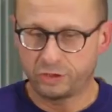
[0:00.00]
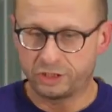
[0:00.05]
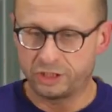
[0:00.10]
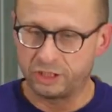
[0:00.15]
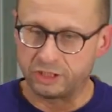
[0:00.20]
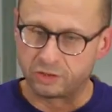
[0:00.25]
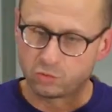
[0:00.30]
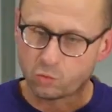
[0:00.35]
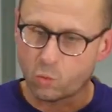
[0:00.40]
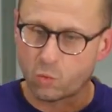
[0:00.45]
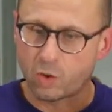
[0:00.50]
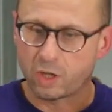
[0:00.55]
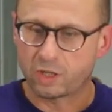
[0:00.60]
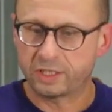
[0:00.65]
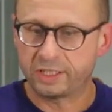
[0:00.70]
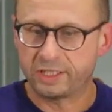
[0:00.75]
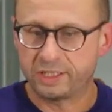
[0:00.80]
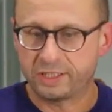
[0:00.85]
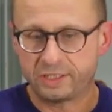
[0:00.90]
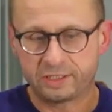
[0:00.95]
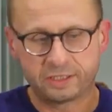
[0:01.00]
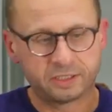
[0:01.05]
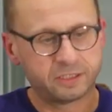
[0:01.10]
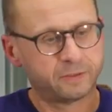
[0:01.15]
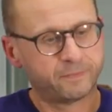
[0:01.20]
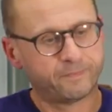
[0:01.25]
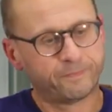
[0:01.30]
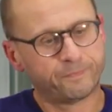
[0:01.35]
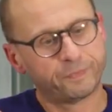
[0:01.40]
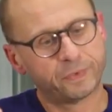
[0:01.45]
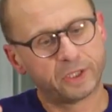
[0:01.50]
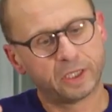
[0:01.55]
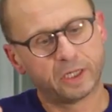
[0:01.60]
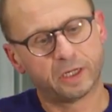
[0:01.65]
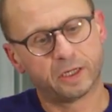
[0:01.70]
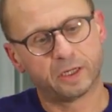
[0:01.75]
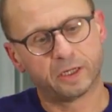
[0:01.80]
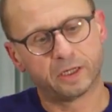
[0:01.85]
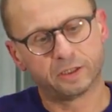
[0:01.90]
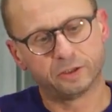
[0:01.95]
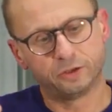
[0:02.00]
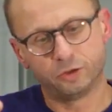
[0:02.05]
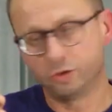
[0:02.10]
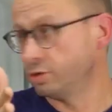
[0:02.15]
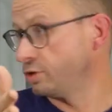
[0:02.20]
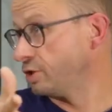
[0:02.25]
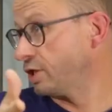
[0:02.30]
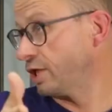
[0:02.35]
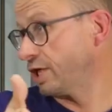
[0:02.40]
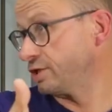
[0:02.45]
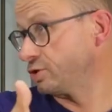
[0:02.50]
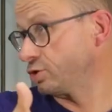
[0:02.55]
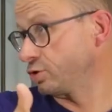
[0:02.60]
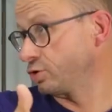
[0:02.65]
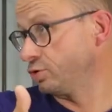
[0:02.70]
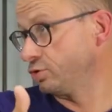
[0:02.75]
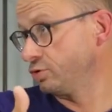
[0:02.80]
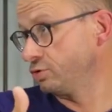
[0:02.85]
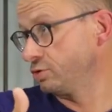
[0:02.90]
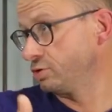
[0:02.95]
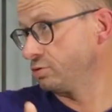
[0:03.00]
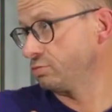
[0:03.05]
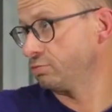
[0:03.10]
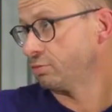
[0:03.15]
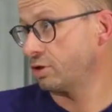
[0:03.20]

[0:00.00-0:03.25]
which is one is you analyze the code,